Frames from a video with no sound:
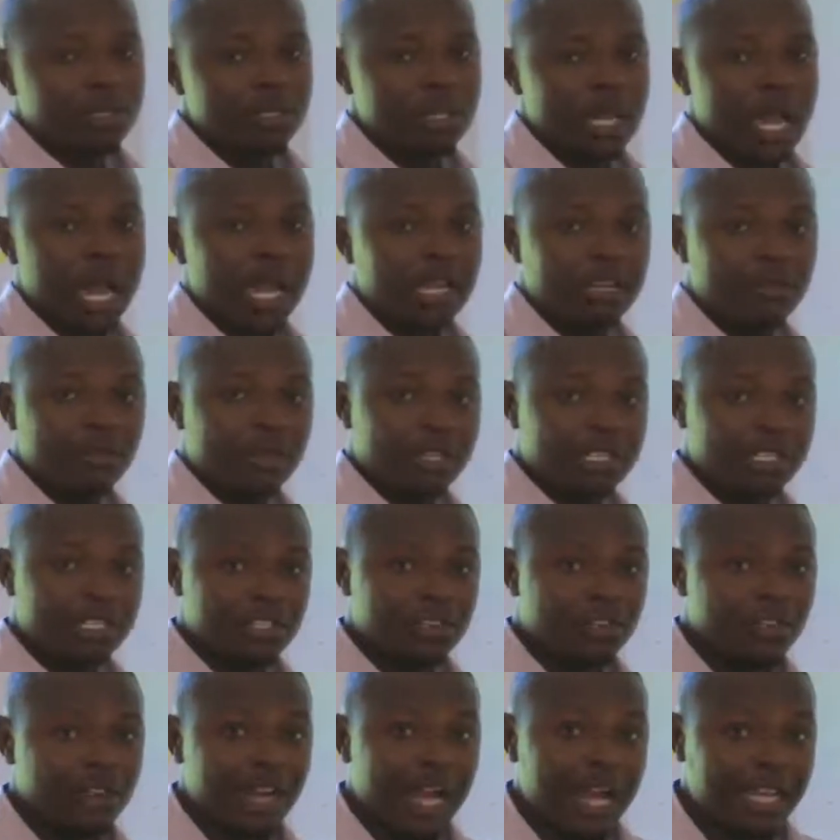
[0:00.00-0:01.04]
And what's
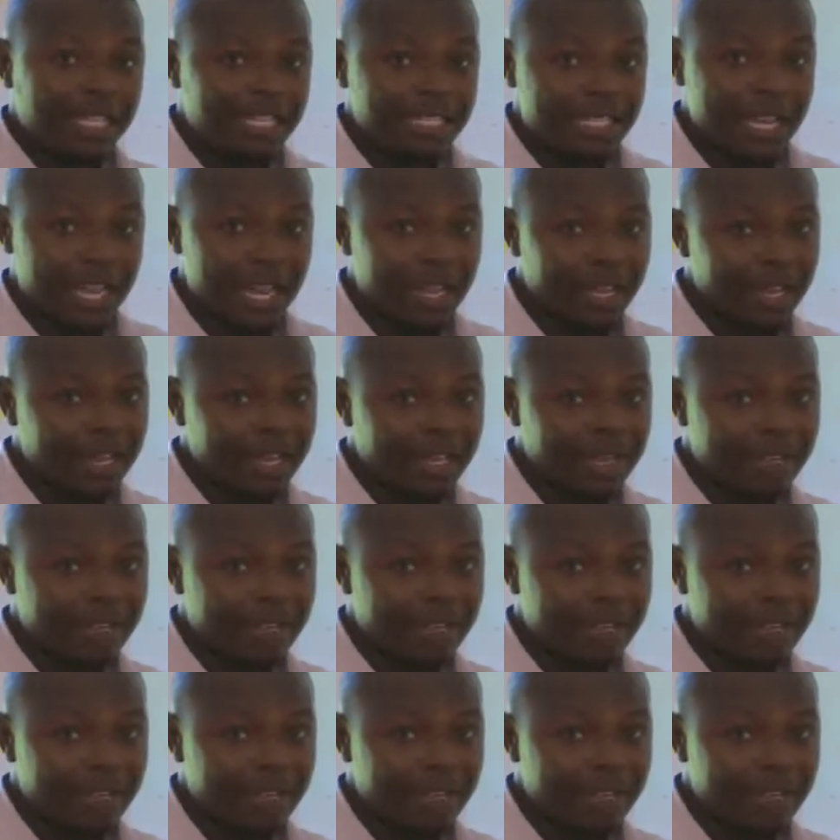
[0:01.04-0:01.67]
your answer?